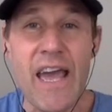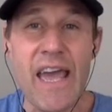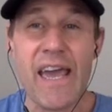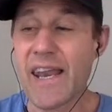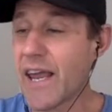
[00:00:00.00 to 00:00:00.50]

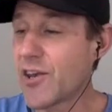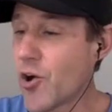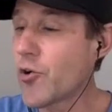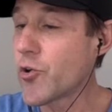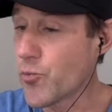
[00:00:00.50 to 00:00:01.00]
and I
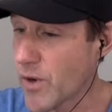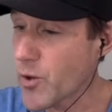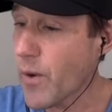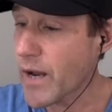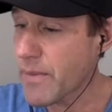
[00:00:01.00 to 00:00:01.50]
know you really
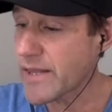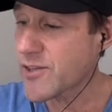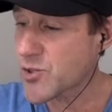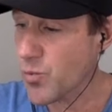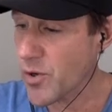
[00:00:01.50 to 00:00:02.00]
want to make
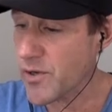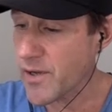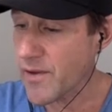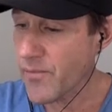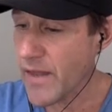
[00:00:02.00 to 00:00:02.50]
this
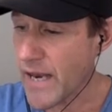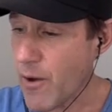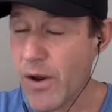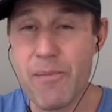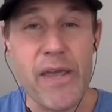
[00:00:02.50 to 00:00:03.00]
work, and I
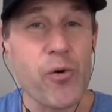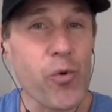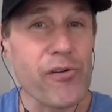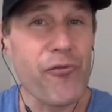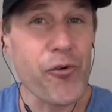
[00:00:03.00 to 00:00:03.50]
want to make it
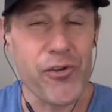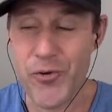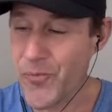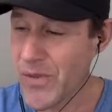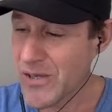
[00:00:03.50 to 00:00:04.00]
work for
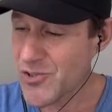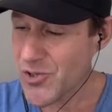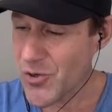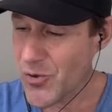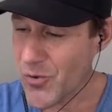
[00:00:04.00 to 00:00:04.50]
you.
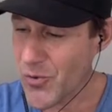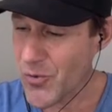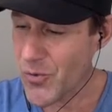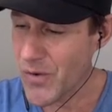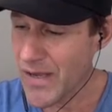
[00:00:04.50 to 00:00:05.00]

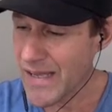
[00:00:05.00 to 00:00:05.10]
So